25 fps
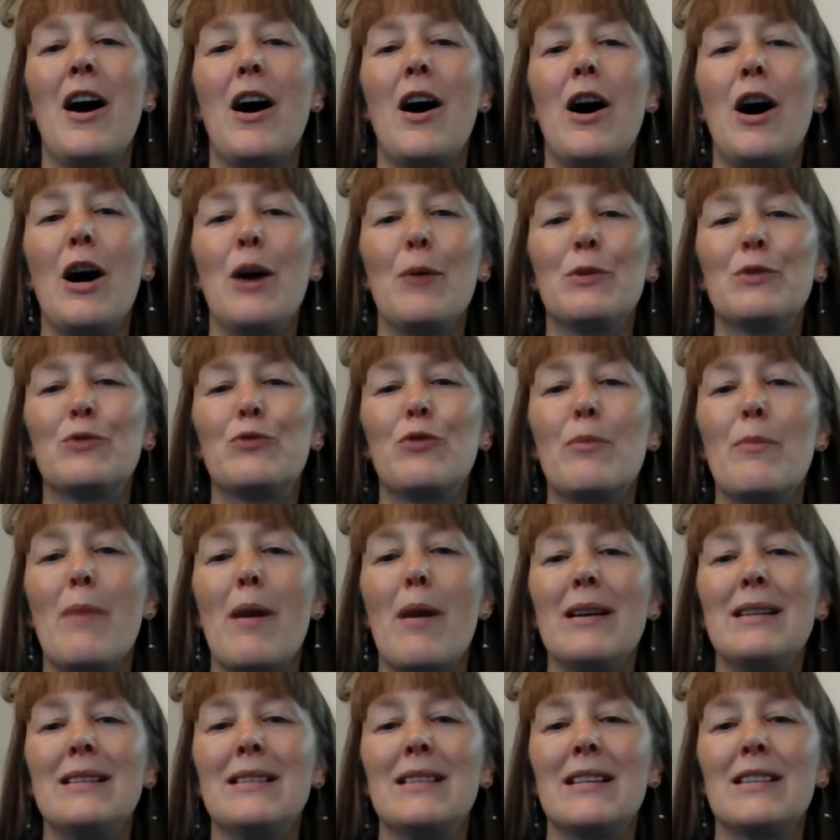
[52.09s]
I was
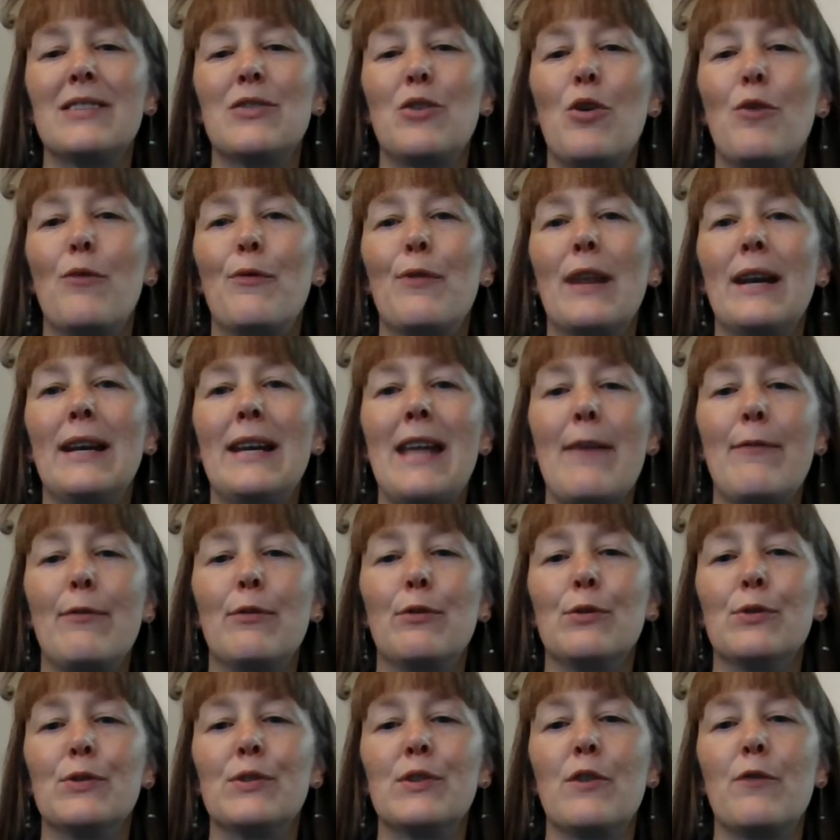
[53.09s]
reminded of the
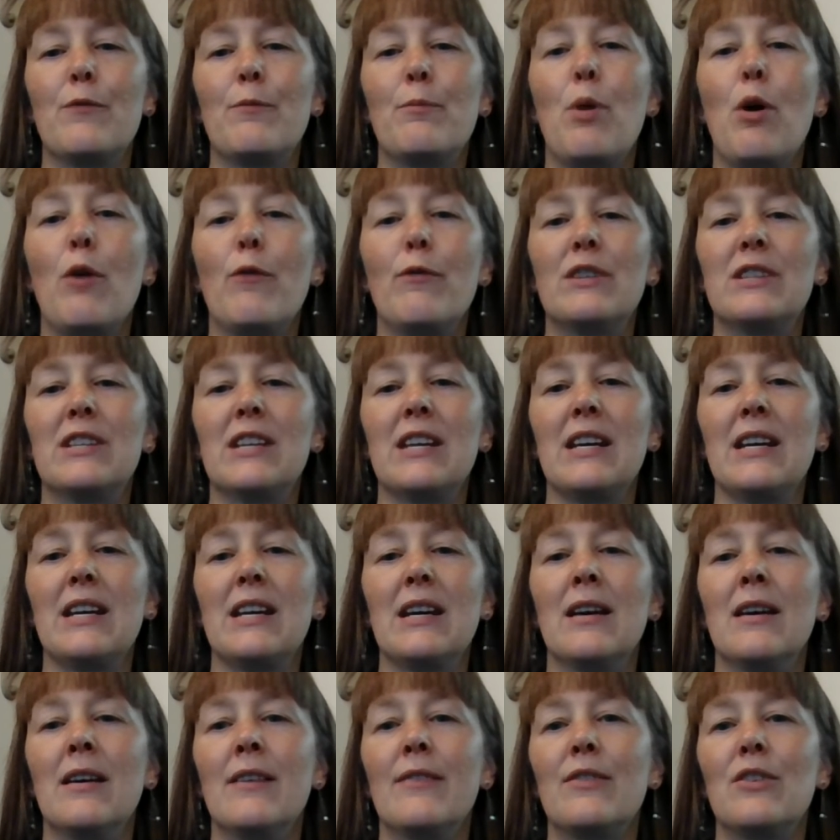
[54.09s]
levels of
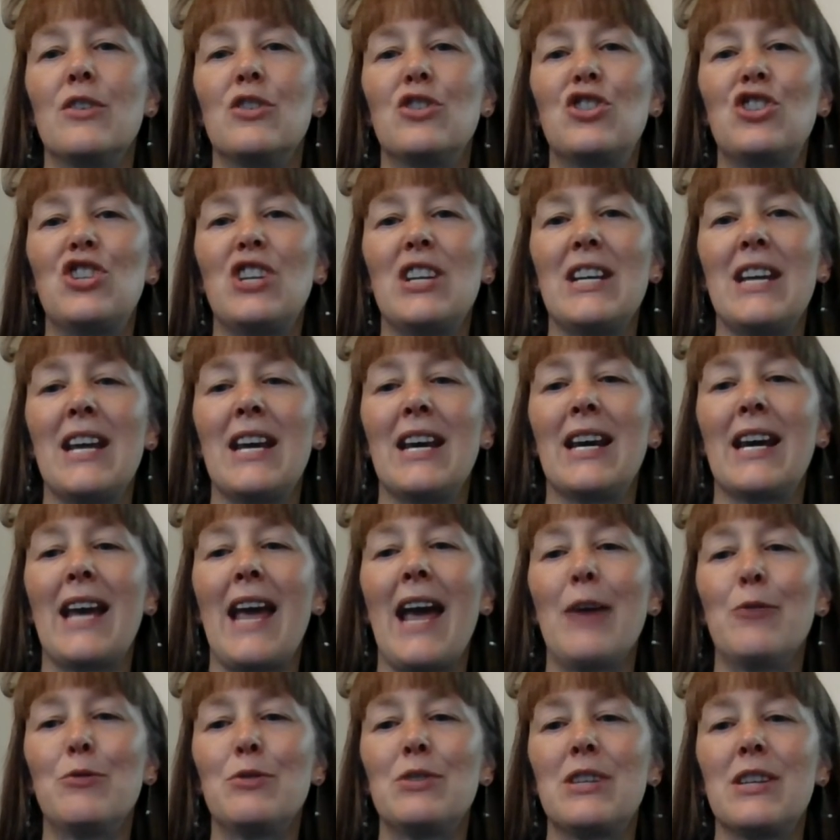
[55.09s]
poverty that she
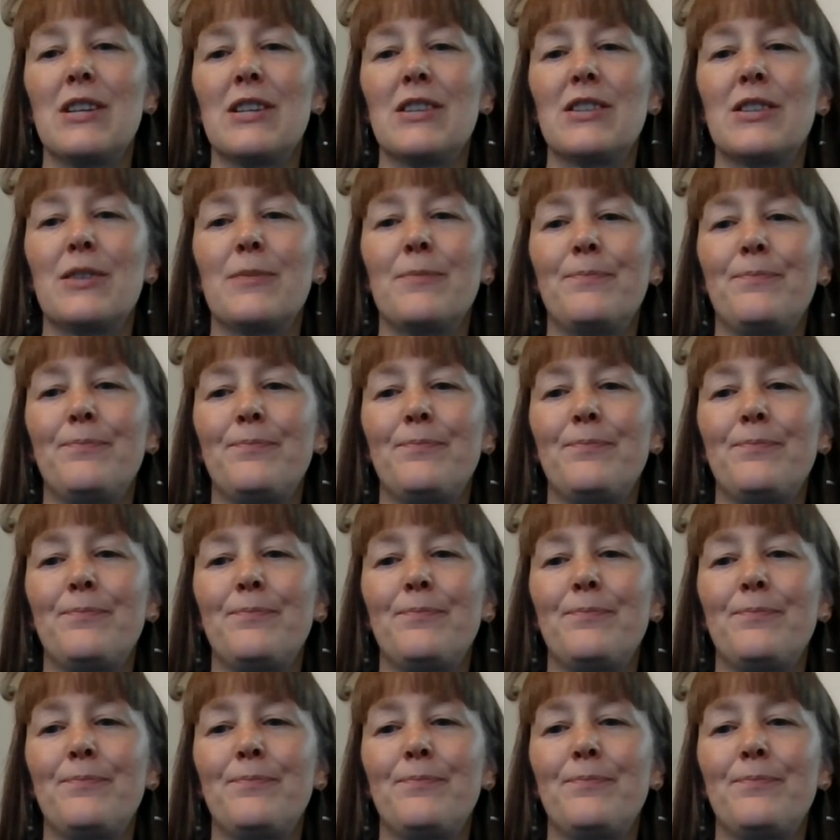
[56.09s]
encountered.